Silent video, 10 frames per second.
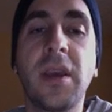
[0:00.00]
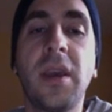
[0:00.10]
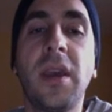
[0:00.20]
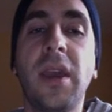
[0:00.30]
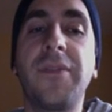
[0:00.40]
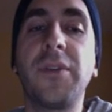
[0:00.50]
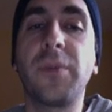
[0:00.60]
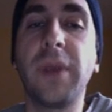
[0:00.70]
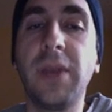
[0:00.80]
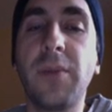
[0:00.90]
if you
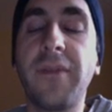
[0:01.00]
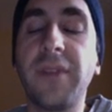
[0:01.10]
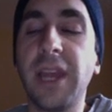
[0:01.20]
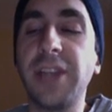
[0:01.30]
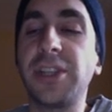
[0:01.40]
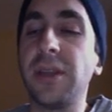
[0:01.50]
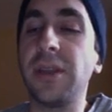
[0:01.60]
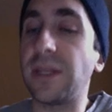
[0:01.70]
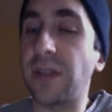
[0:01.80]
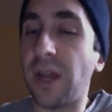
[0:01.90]
read Revelation,
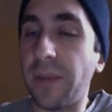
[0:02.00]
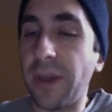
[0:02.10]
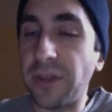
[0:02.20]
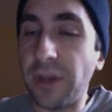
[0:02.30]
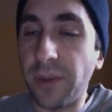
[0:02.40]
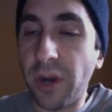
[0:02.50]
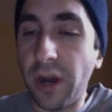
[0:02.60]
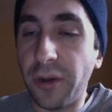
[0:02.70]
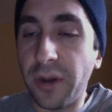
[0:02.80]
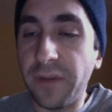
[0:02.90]
they talk about the number
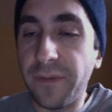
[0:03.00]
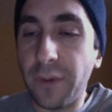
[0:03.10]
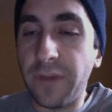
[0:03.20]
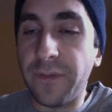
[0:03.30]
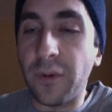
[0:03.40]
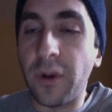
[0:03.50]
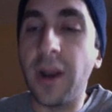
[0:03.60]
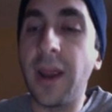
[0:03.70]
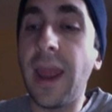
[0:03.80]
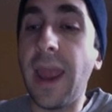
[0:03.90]

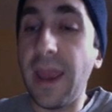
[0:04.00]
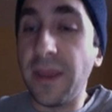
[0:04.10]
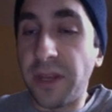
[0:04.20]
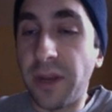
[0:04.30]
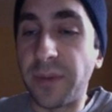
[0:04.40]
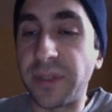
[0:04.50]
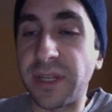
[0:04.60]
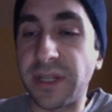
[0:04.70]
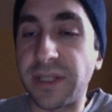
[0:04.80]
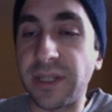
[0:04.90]
144 and the number
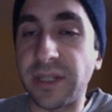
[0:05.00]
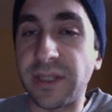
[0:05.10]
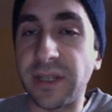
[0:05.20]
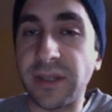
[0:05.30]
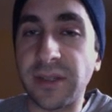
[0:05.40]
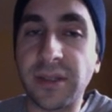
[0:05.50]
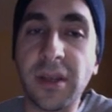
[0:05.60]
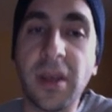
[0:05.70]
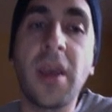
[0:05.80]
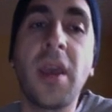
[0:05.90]
666.
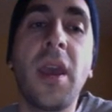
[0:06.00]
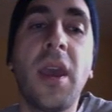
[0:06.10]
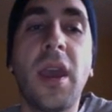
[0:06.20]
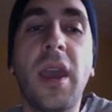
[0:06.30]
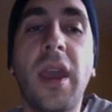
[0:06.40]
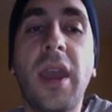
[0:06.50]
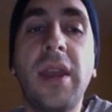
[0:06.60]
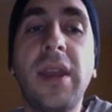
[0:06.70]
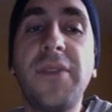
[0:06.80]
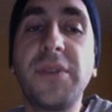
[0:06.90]

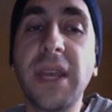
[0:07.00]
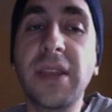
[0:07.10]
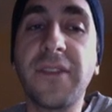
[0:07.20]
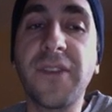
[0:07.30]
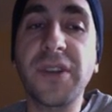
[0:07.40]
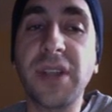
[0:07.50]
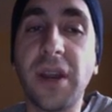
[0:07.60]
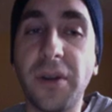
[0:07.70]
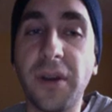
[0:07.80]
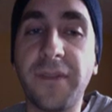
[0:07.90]
And if you take the first
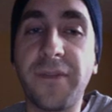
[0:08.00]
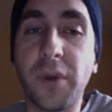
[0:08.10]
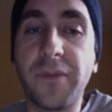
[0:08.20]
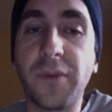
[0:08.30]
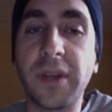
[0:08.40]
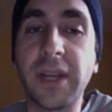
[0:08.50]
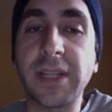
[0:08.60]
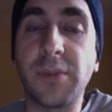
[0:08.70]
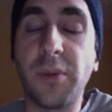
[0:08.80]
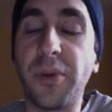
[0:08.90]
144
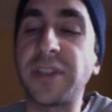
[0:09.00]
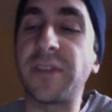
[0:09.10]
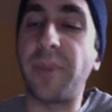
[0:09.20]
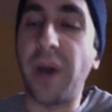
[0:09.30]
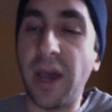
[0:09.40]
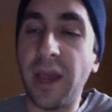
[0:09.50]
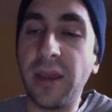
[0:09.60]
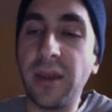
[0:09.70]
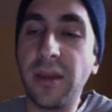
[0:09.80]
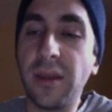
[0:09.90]
decimal points of
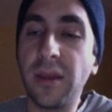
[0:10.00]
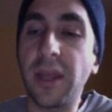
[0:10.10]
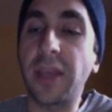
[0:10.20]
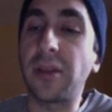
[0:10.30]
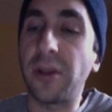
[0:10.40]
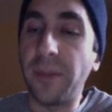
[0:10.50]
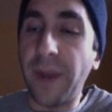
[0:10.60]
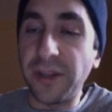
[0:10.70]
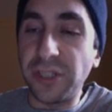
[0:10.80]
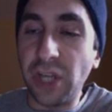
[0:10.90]
pi, like you learned
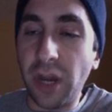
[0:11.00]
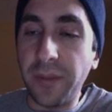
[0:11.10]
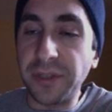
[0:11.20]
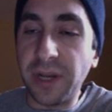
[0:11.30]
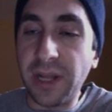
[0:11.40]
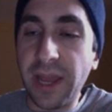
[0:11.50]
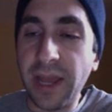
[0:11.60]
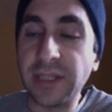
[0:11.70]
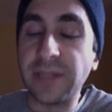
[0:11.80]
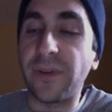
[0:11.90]
about in geometry
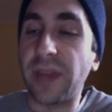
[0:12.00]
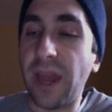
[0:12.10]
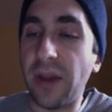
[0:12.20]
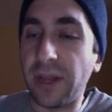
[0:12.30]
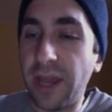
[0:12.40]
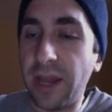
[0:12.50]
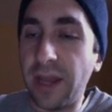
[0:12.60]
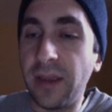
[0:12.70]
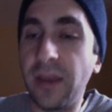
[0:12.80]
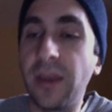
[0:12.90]
class for calculating,